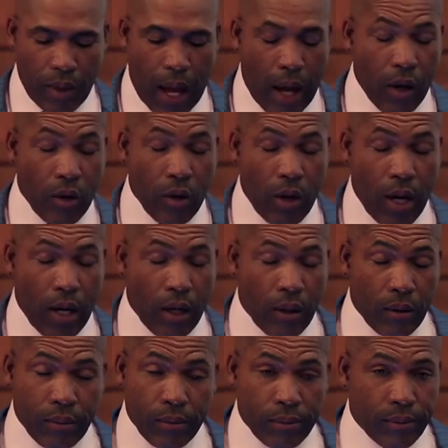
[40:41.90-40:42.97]
I don't know
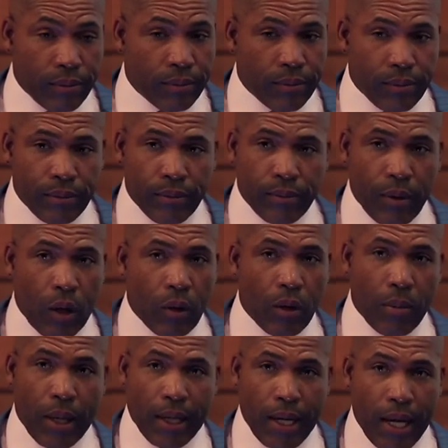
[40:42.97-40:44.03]
how,
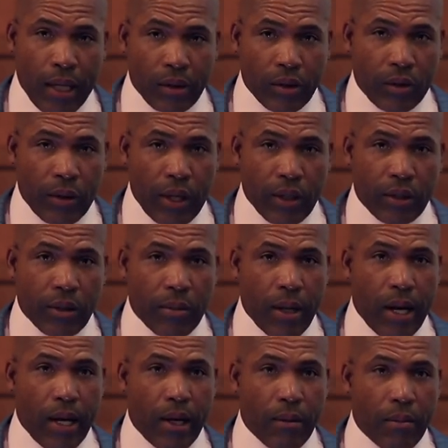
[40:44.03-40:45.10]
only by God's grace am
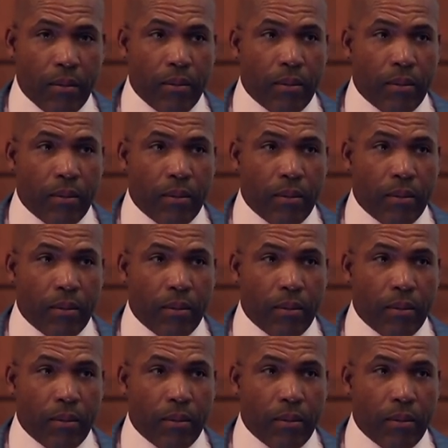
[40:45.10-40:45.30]
I,